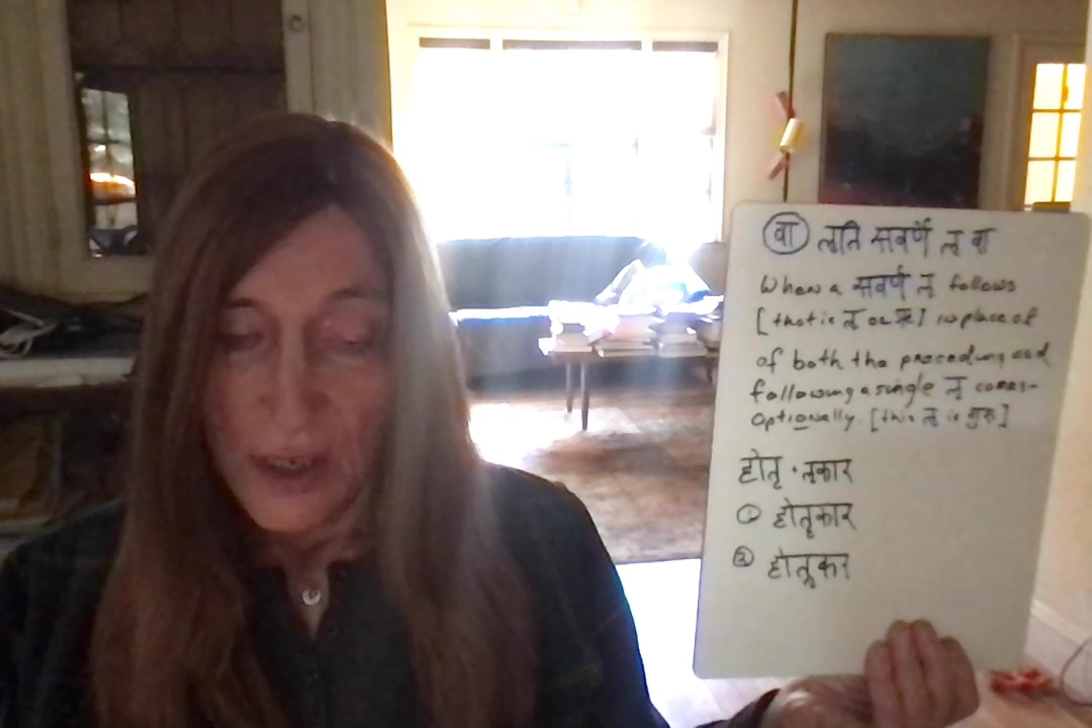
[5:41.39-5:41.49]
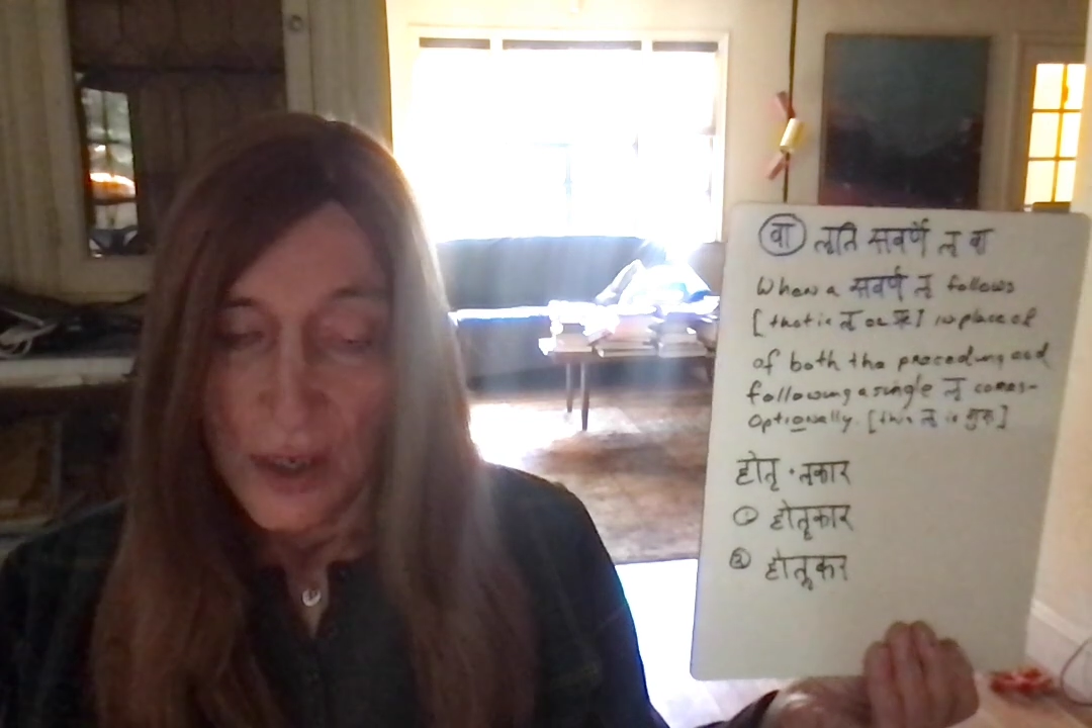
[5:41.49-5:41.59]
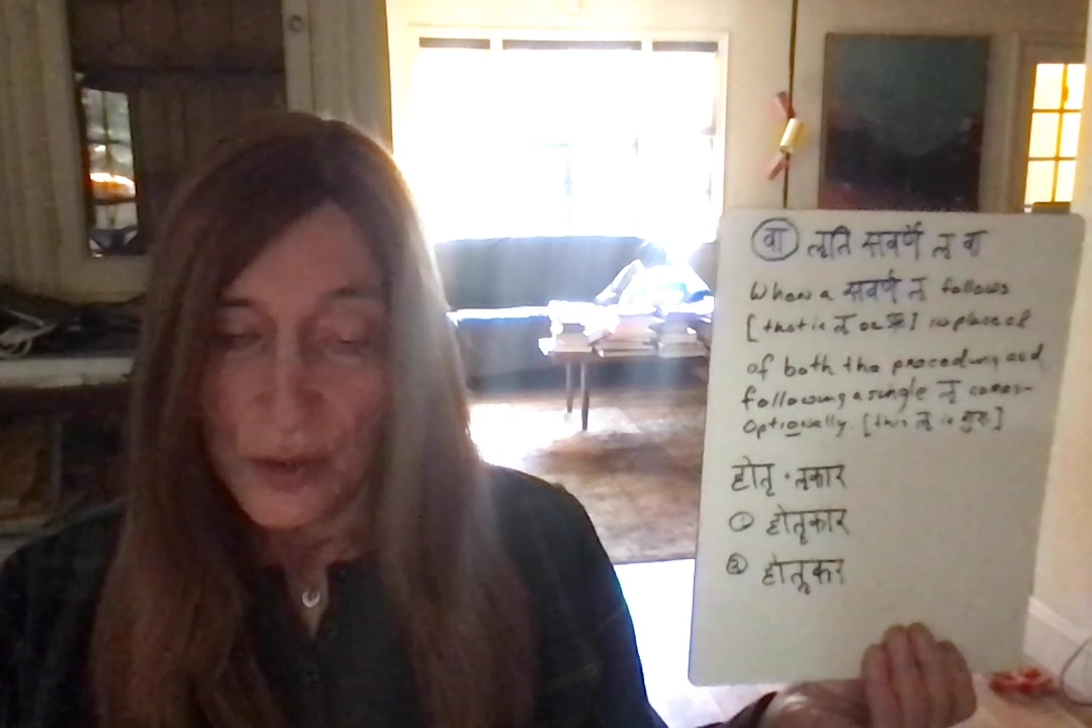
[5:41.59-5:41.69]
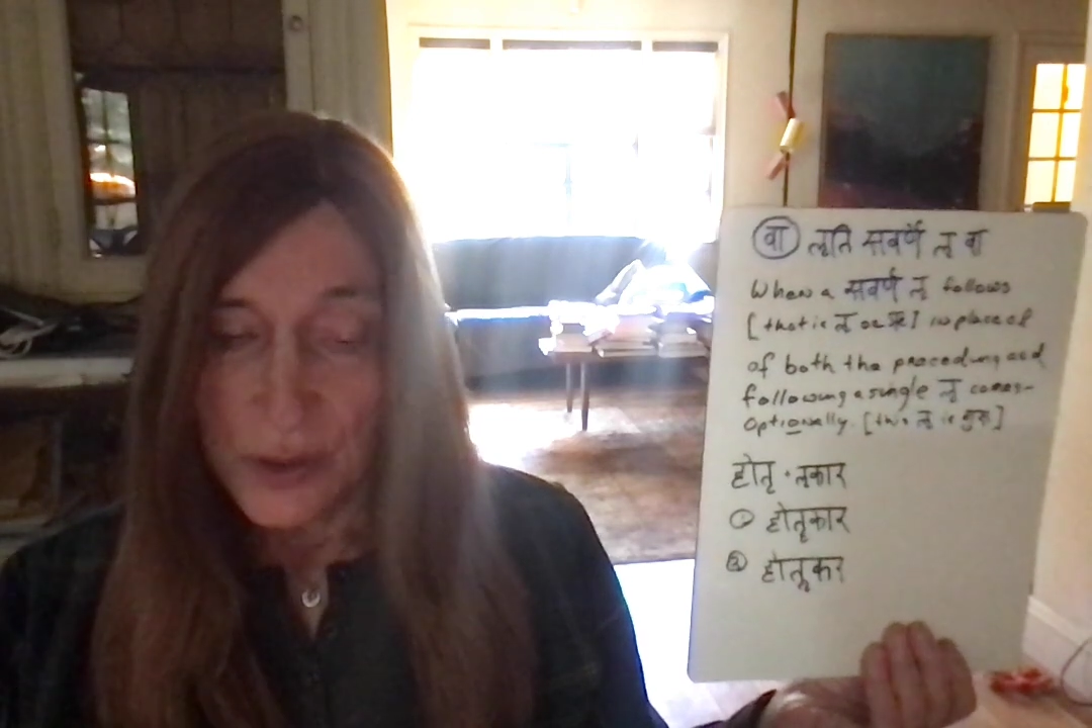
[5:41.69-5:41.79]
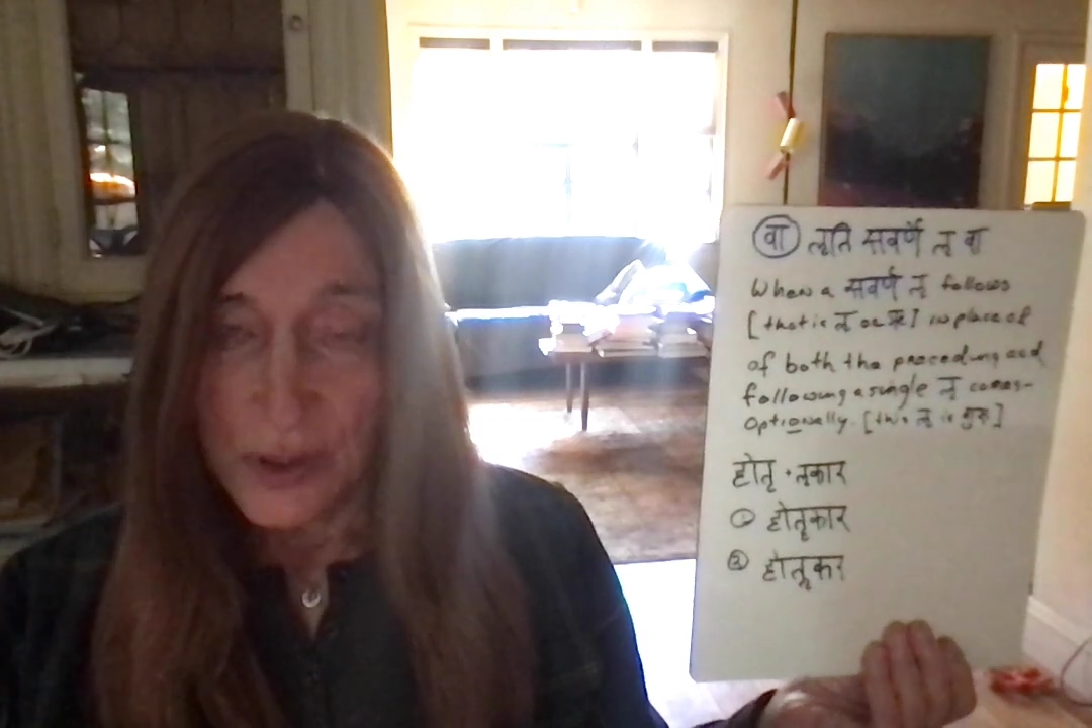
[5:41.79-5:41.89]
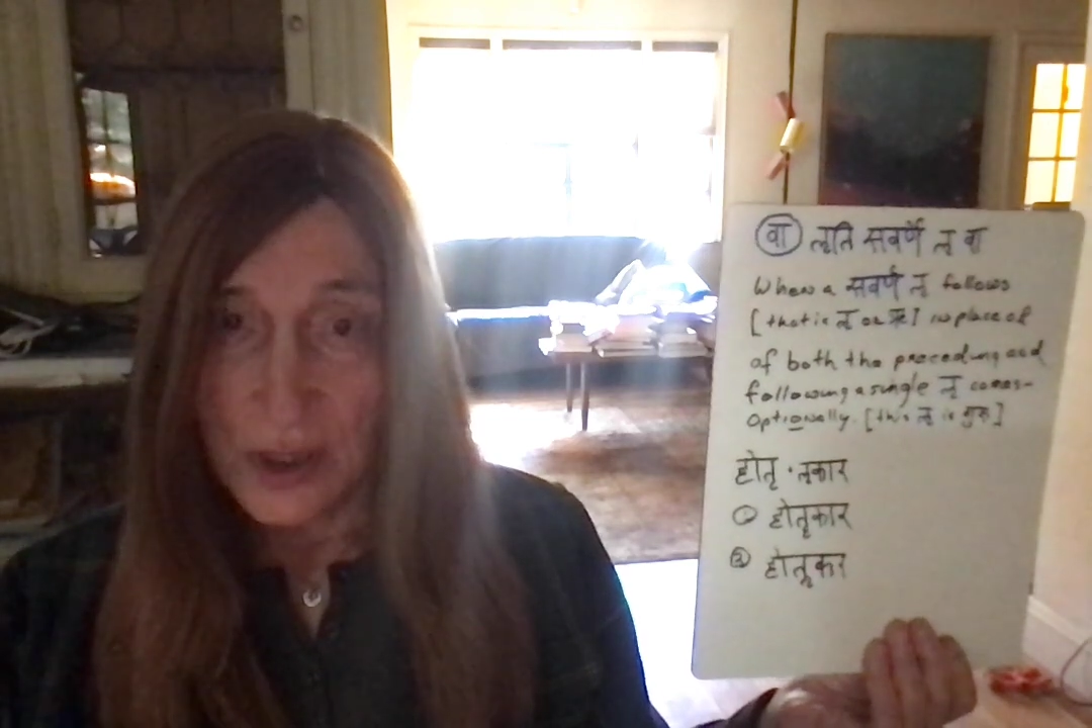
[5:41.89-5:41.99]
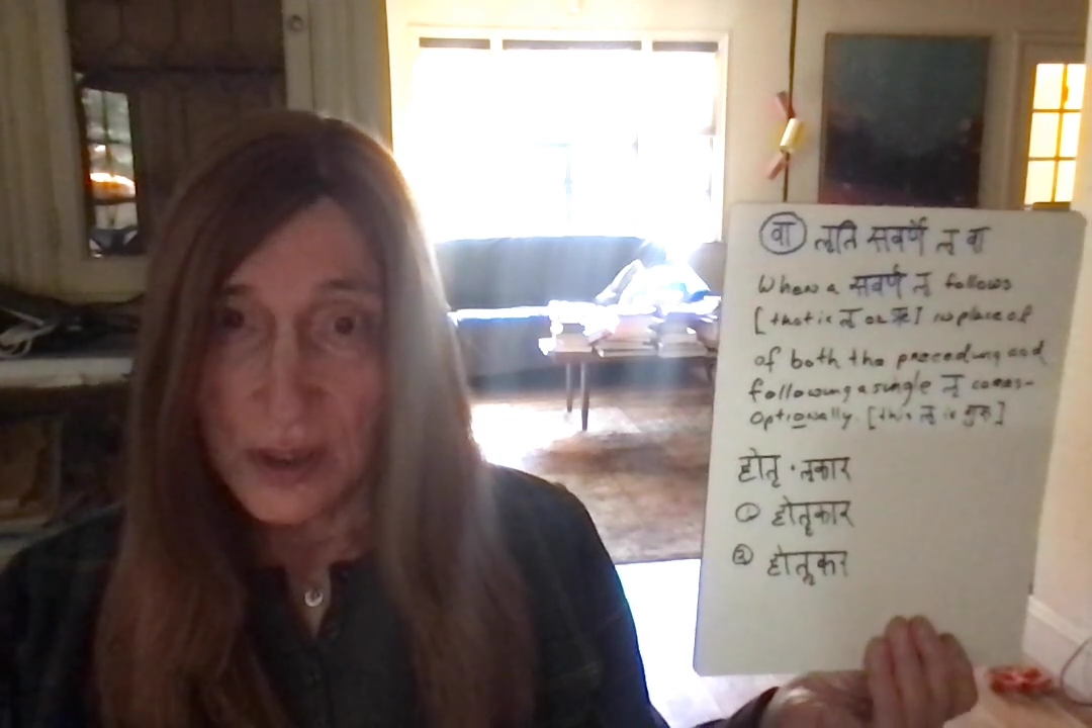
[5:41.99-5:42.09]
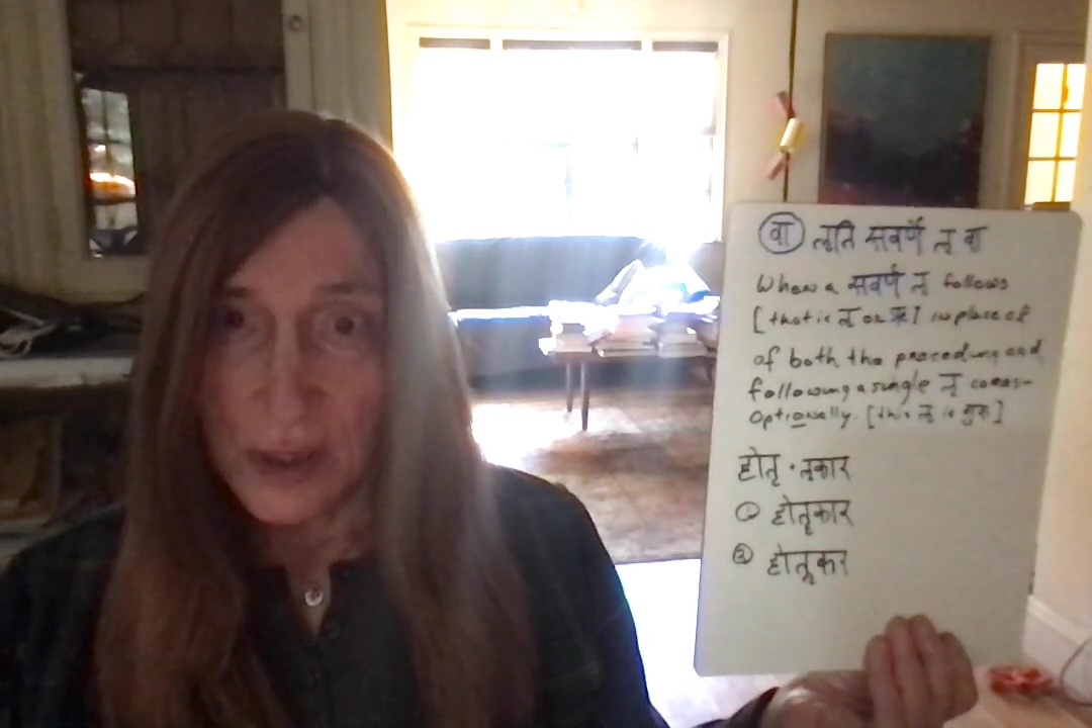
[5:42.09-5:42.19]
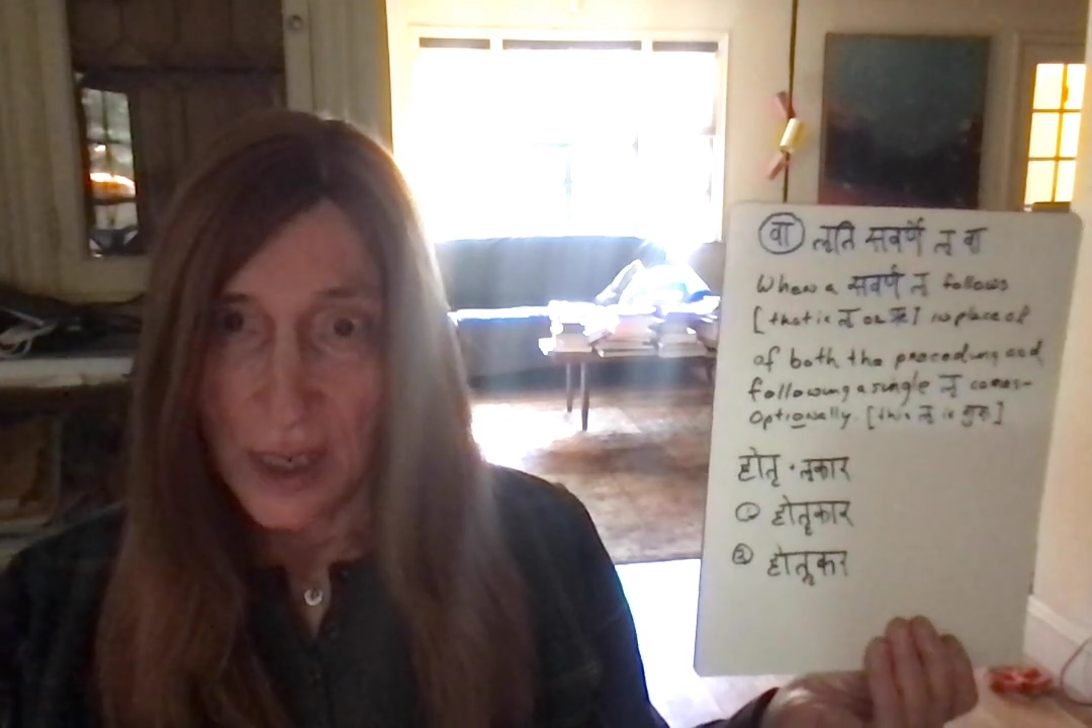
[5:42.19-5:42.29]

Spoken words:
hotr